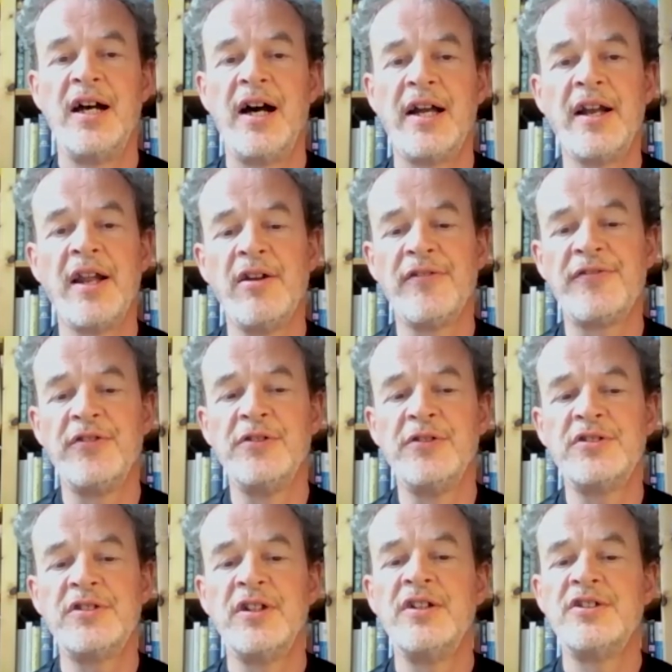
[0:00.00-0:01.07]
and I look
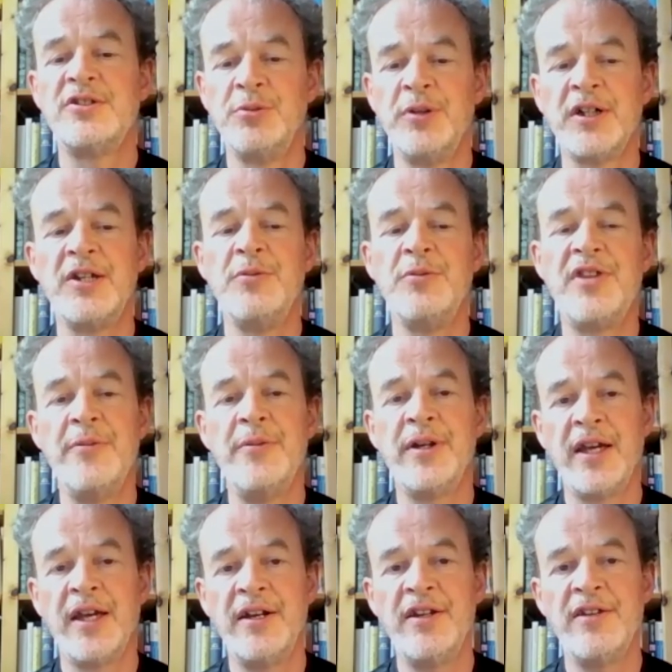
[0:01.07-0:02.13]
forward to working with them
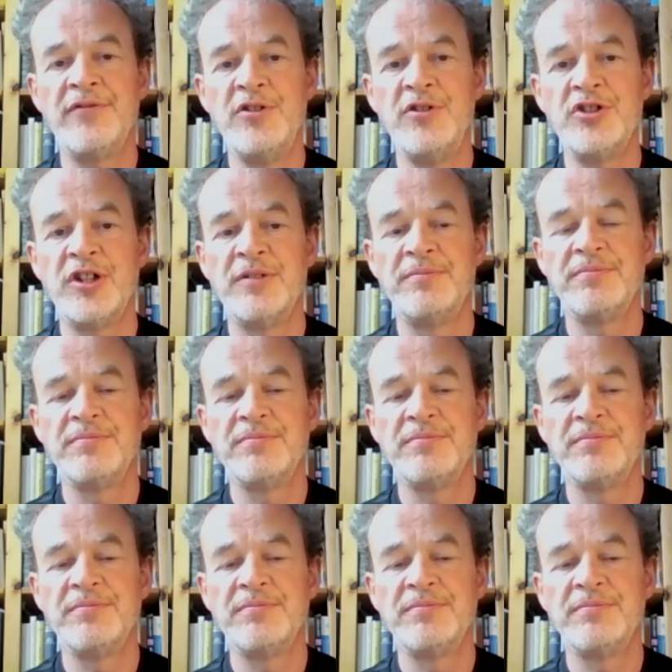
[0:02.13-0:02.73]
again in the future.